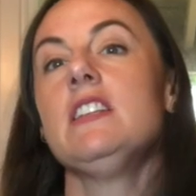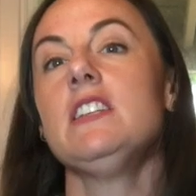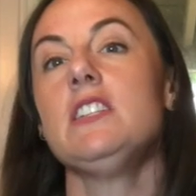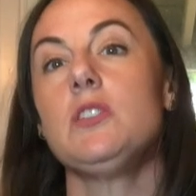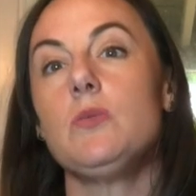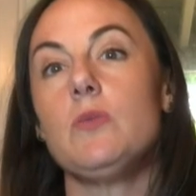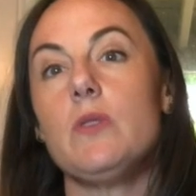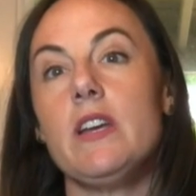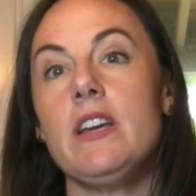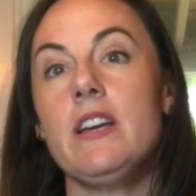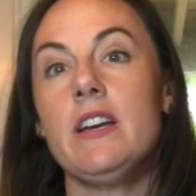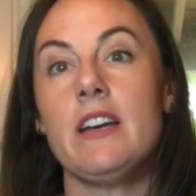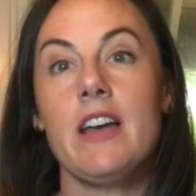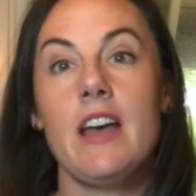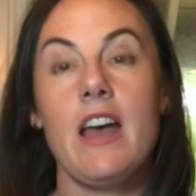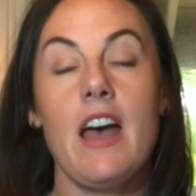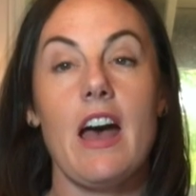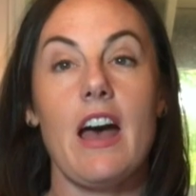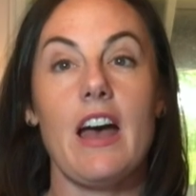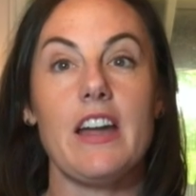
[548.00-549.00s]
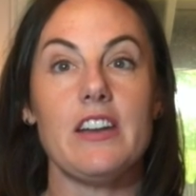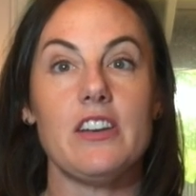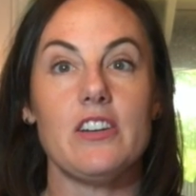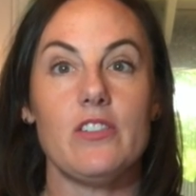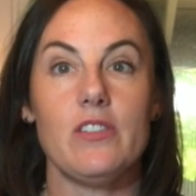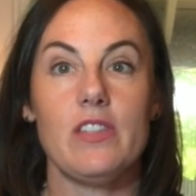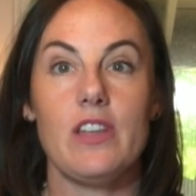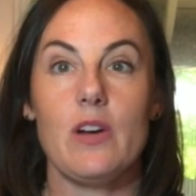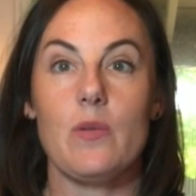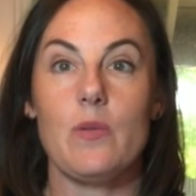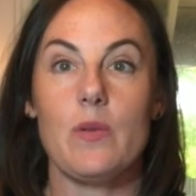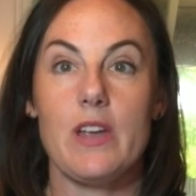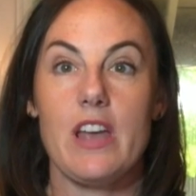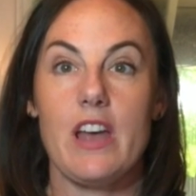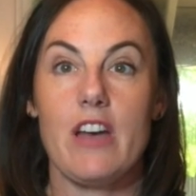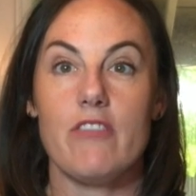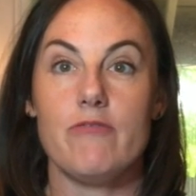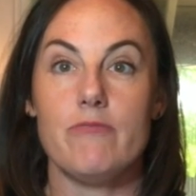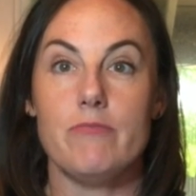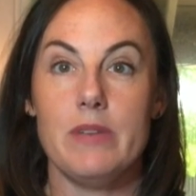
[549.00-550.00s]
this week. I know that we
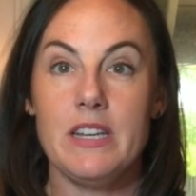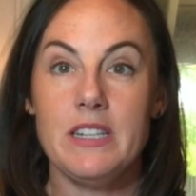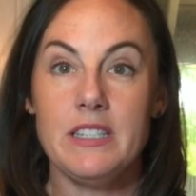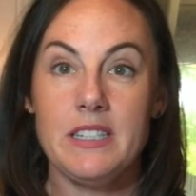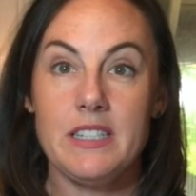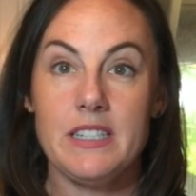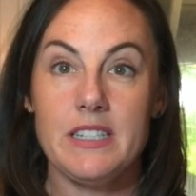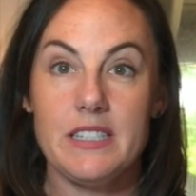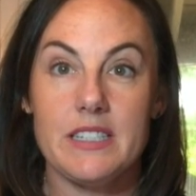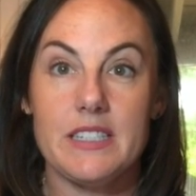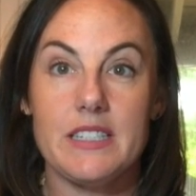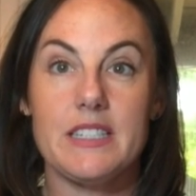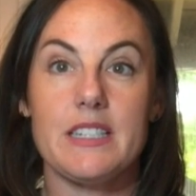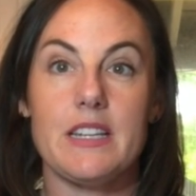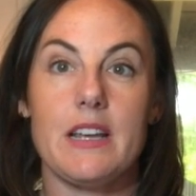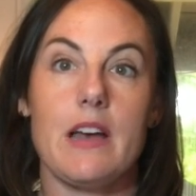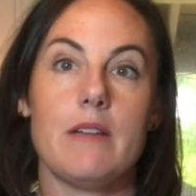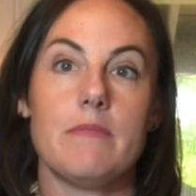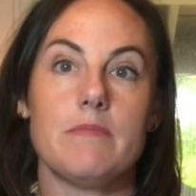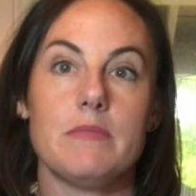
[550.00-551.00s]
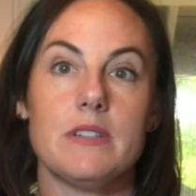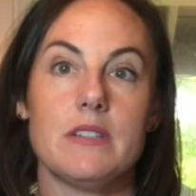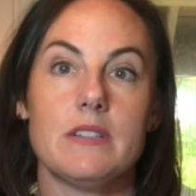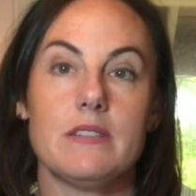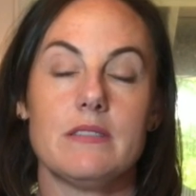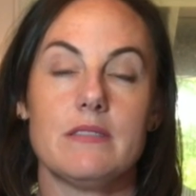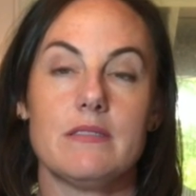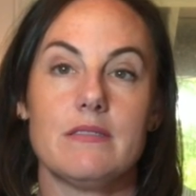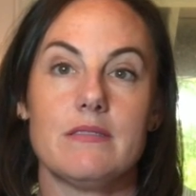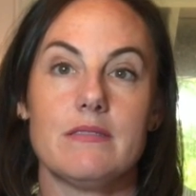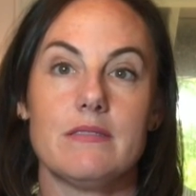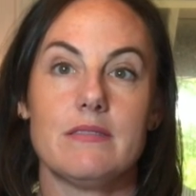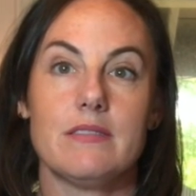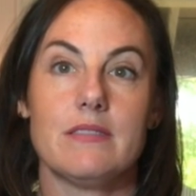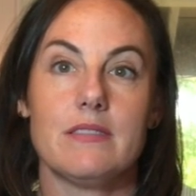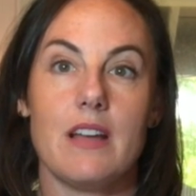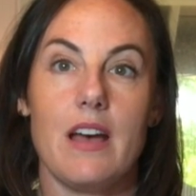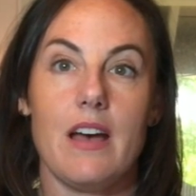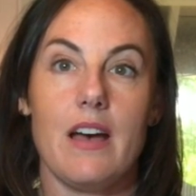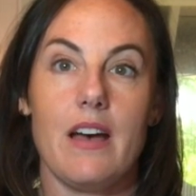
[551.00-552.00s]
have missed some
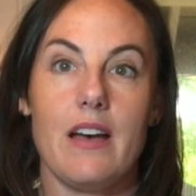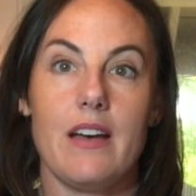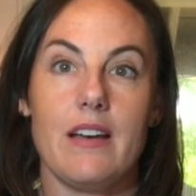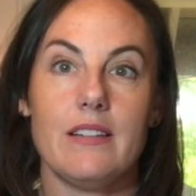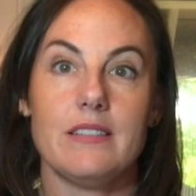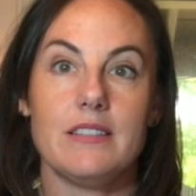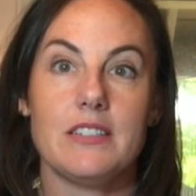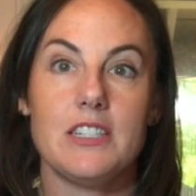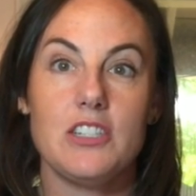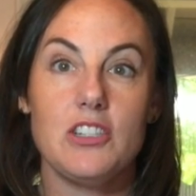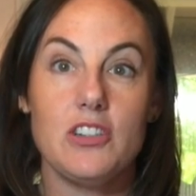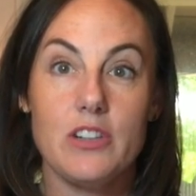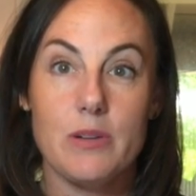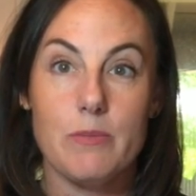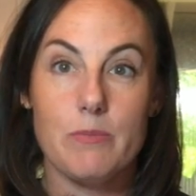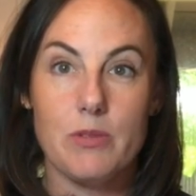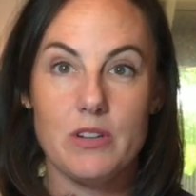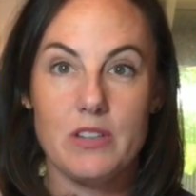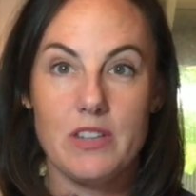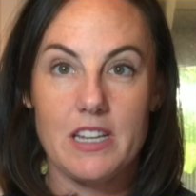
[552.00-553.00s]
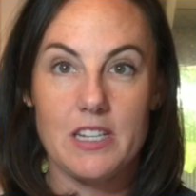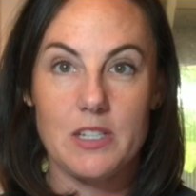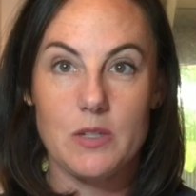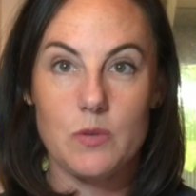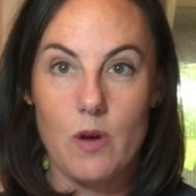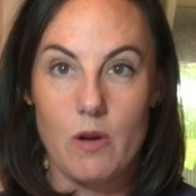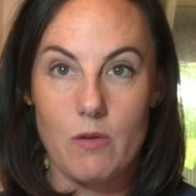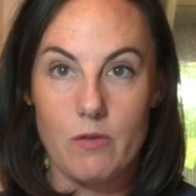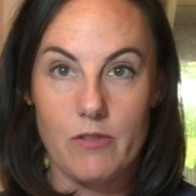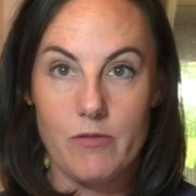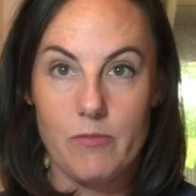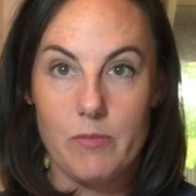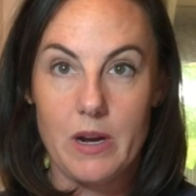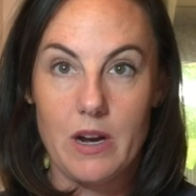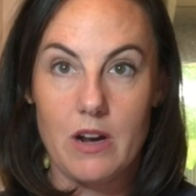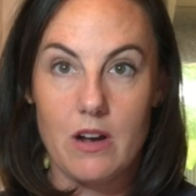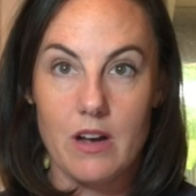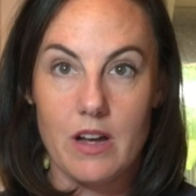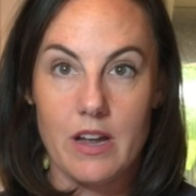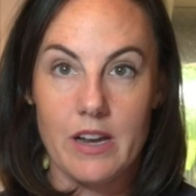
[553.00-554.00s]
student birthdays while we've been
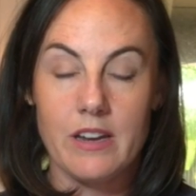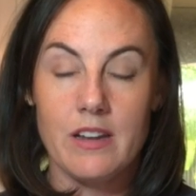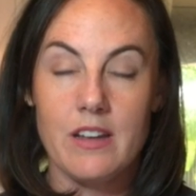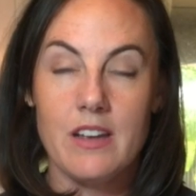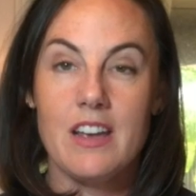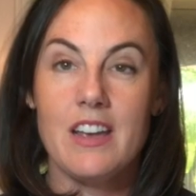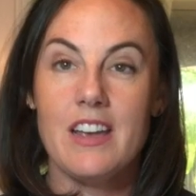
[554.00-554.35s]
gone.